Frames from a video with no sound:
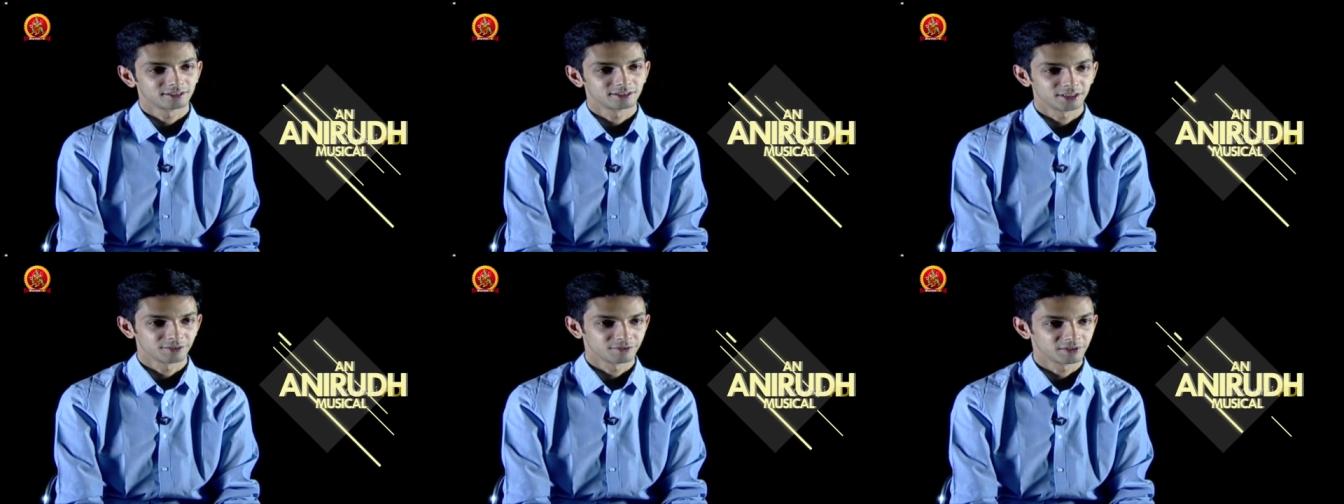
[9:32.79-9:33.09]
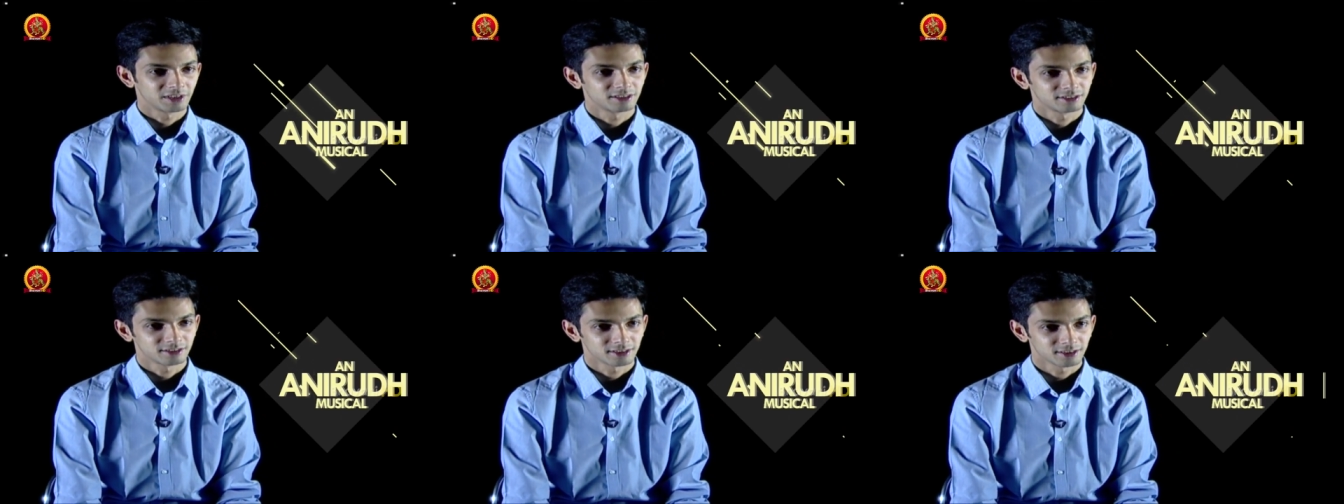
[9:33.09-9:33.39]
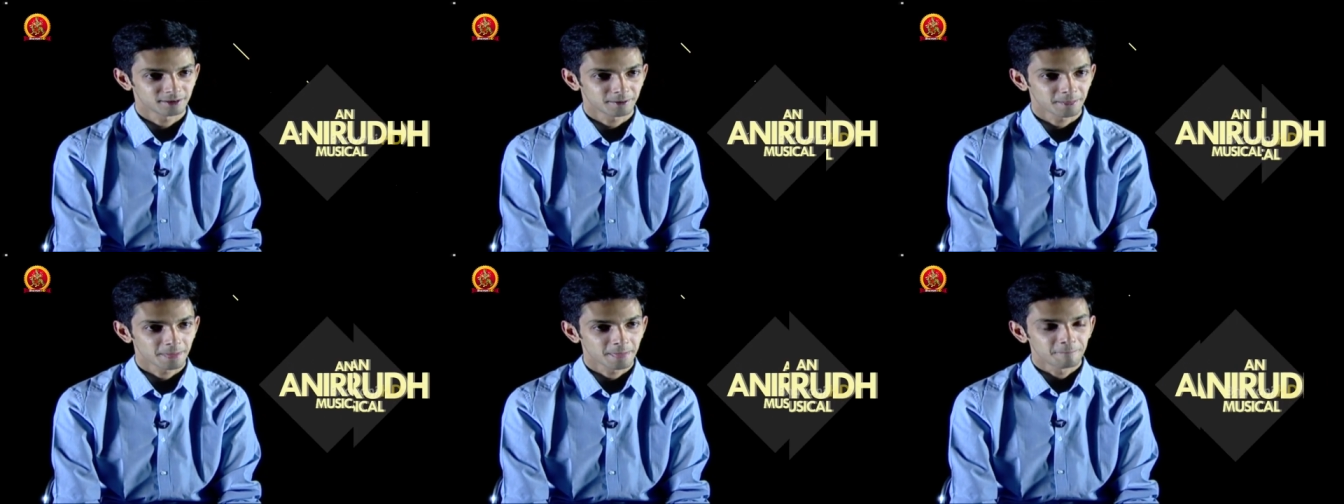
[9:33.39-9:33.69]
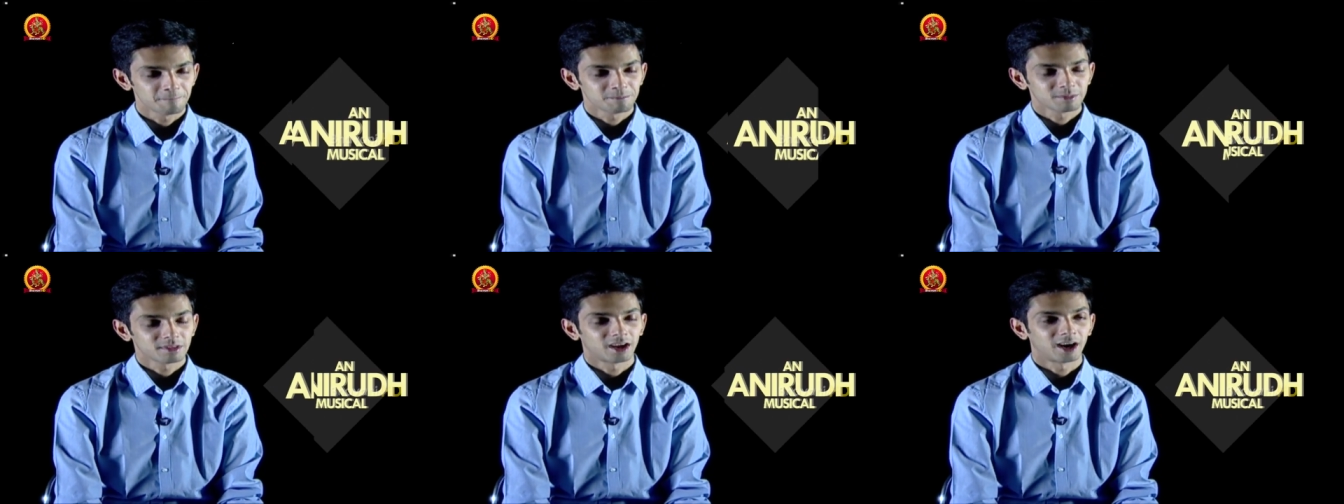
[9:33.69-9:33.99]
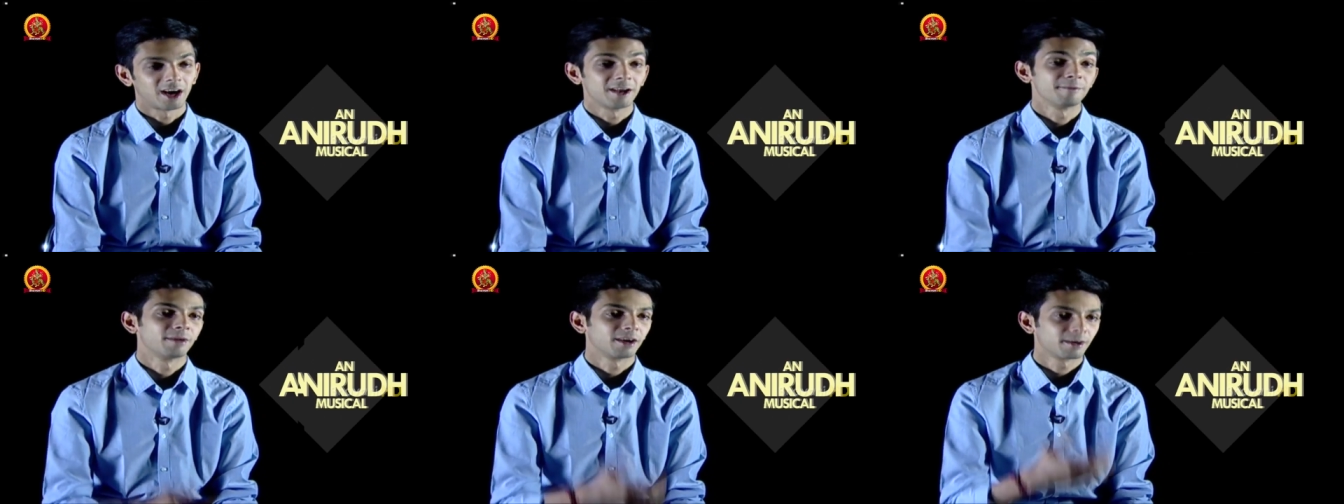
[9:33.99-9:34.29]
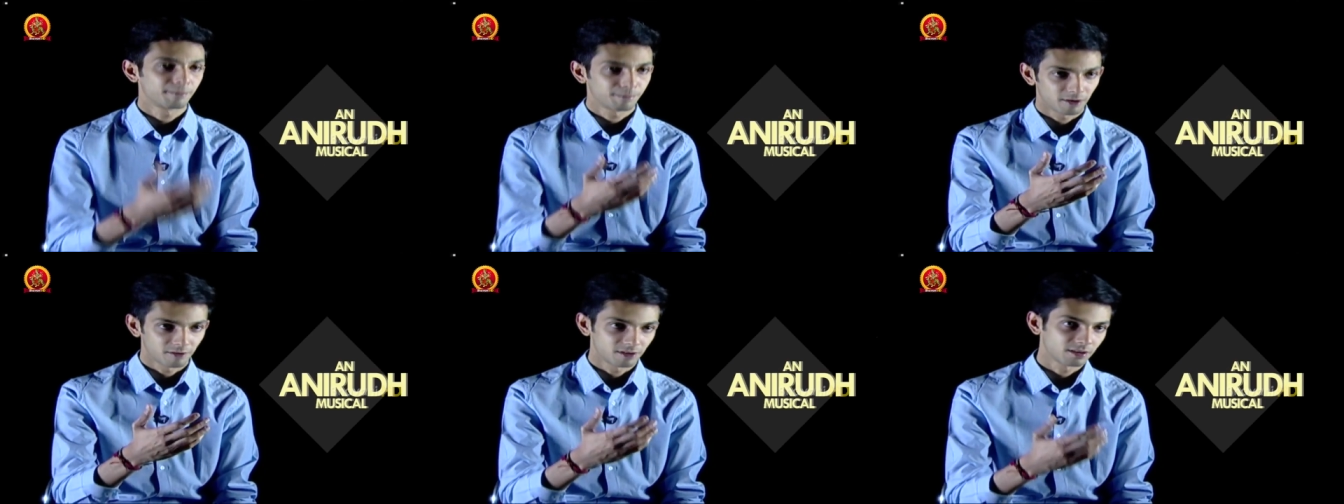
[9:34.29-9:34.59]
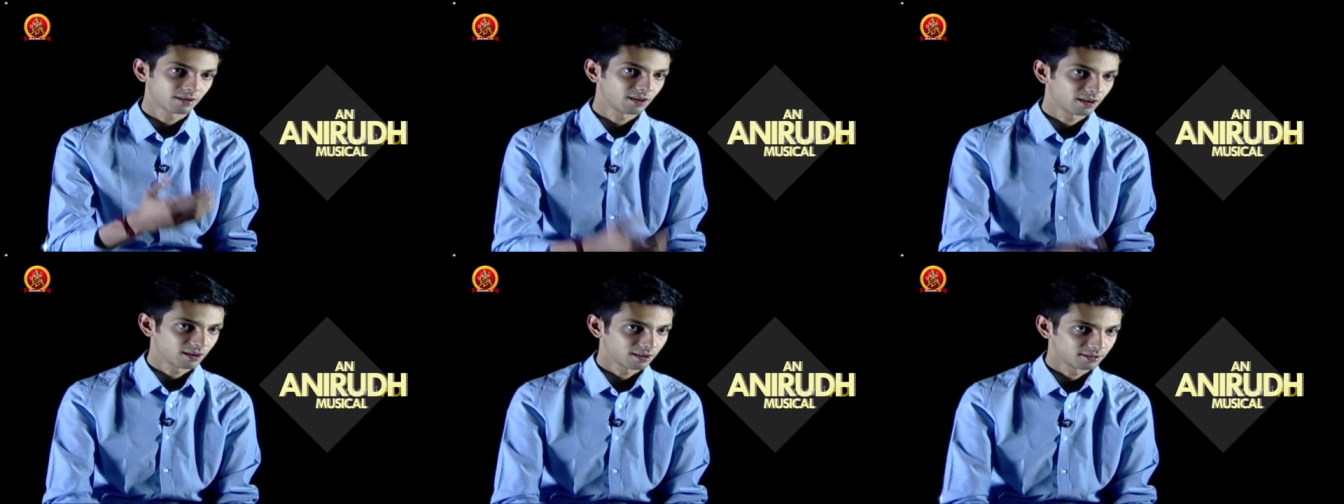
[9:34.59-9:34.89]
Trivik sir. I met
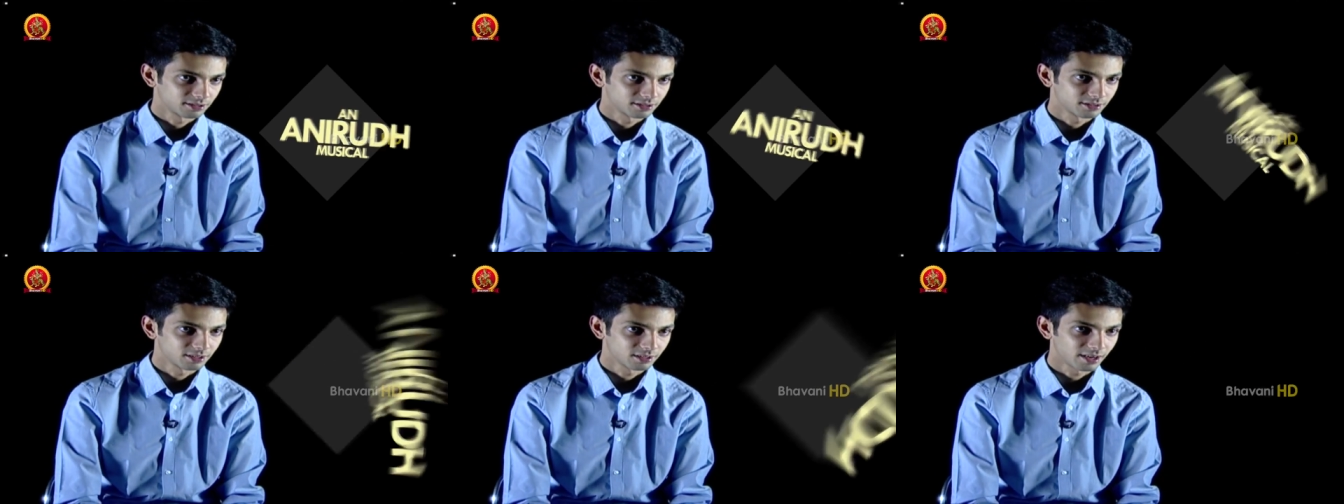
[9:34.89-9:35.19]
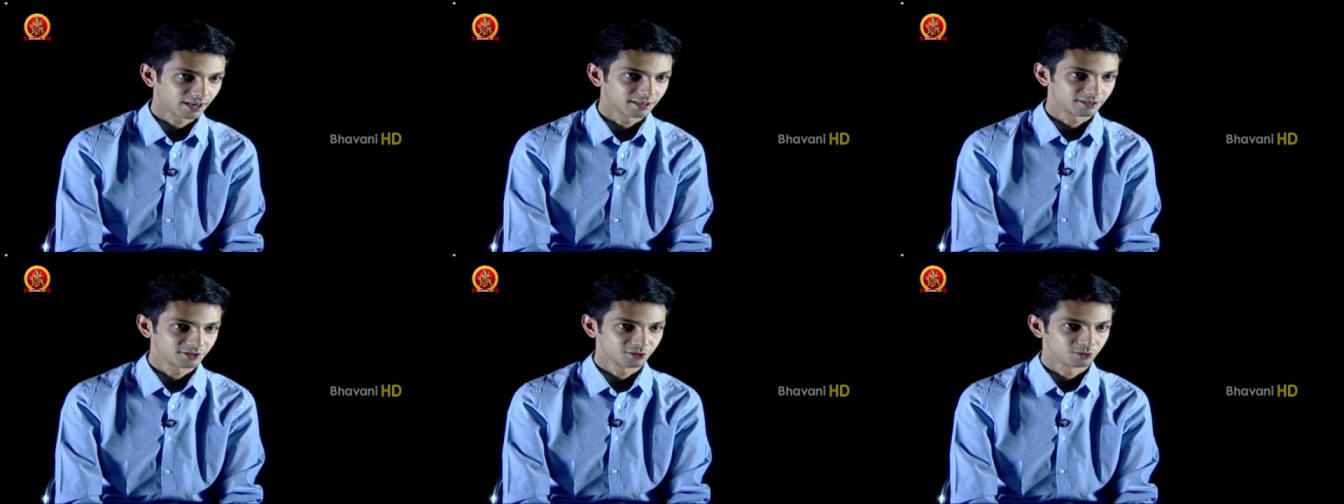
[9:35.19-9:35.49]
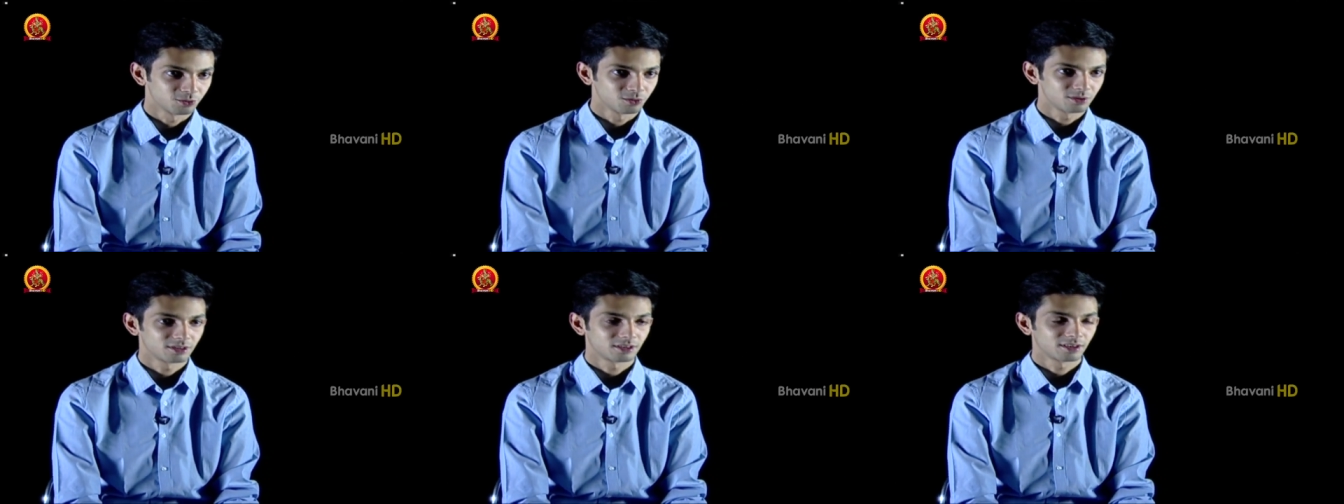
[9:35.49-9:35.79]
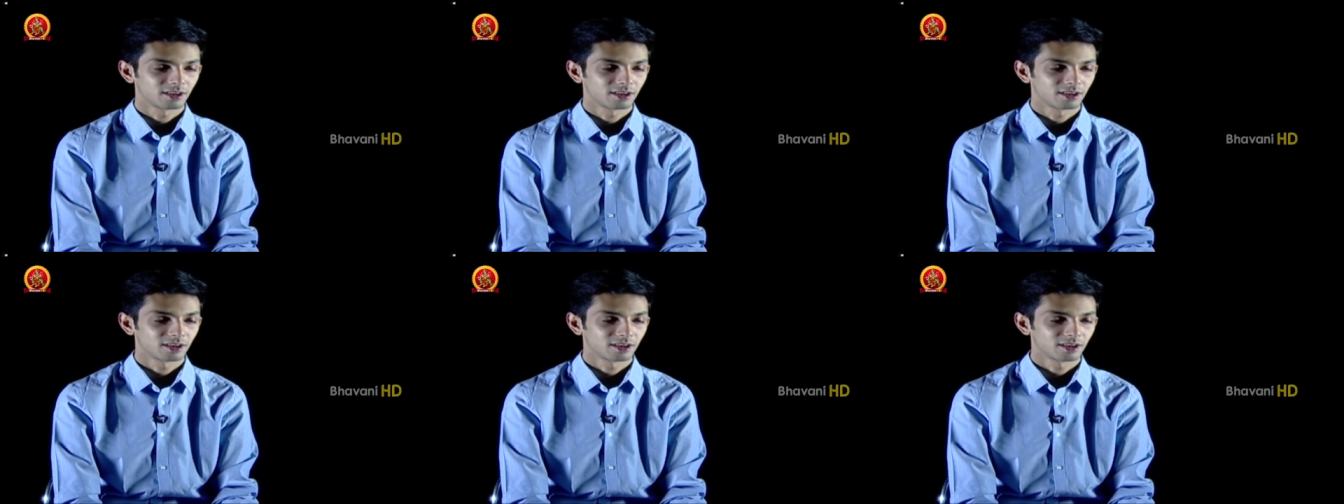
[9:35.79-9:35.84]
Pawan Kalyan sir at shoot,